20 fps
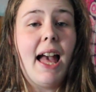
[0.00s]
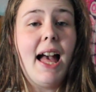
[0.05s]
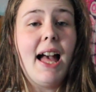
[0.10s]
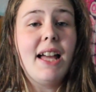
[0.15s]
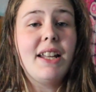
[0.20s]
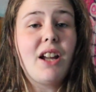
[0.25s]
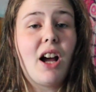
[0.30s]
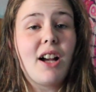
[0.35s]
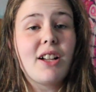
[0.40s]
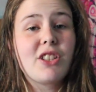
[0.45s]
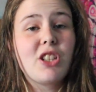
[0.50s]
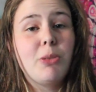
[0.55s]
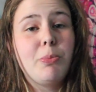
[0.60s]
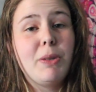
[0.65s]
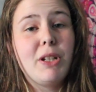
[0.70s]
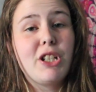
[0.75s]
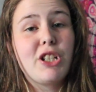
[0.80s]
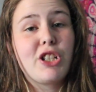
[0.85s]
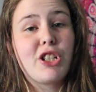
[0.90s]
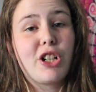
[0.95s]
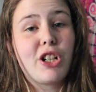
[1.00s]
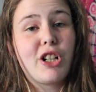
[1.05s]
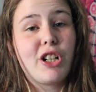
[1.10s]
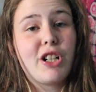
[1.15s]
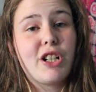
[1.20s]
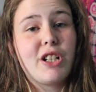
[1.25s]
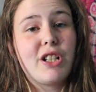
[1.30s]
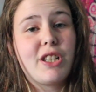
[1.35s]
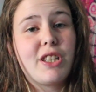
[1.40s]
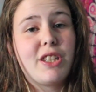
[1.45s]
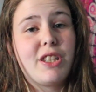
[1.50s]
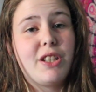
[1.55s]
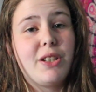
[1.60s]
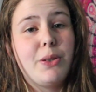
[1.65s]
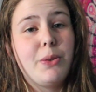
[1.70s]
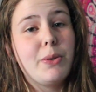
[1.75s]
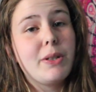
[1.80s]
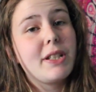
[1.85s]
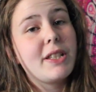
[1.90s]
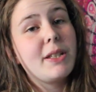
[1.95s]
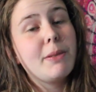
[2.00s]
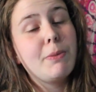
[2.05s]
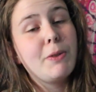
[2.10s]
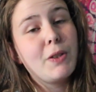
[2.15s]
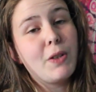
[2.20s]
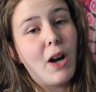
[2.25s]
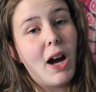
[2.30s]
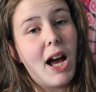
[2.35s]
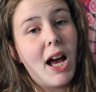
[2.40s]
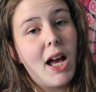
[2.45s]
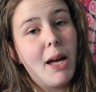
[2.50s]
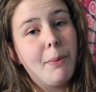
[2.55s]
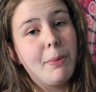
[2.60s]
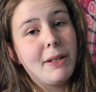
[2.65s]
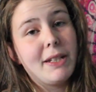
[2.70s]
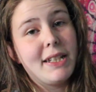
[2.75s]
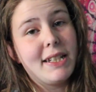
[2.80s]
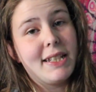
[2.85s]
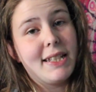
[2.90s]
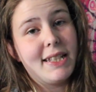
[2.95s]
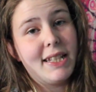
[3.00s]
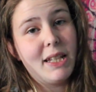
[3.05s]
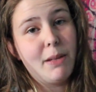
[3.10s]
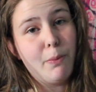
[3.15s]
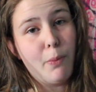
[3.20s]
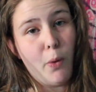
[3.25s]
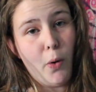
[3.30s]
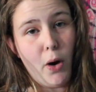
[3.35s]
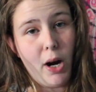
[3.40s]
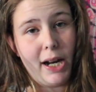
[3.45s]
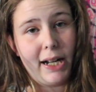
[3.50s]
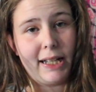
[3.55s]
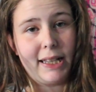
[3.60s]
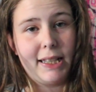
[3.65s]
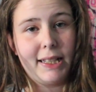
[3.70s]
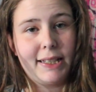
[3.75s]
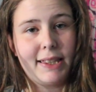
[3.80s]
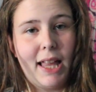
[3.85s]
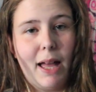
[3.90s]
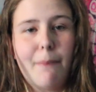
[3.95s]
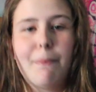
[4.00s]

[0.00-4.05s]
And also be sure to subscribe to see more and click